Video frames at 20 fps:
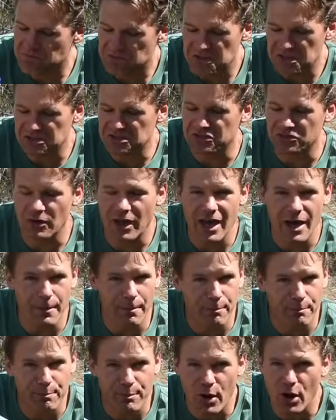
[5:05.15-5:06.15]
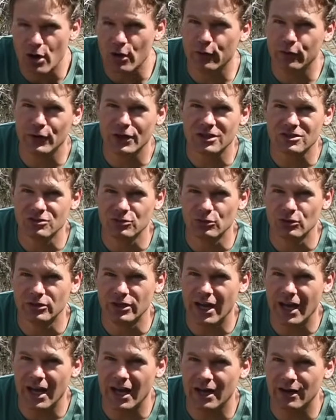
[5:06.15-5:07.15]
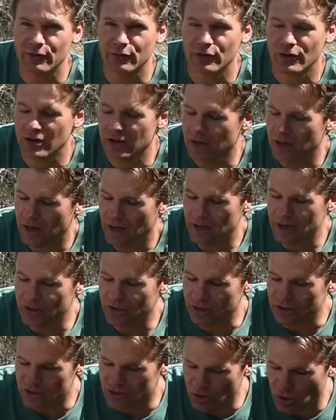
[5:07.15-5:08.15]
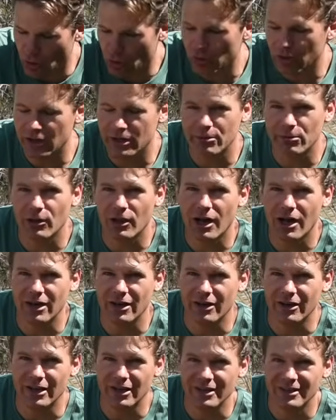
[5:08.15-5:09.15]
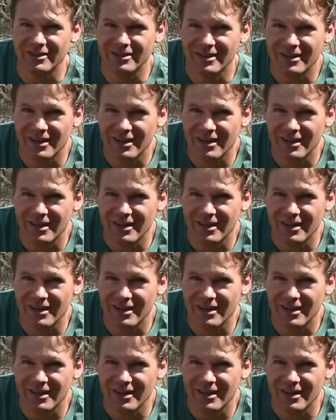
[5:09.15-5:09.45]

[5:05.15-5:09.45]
This is a perfect tool to have, and you can totally rely on it.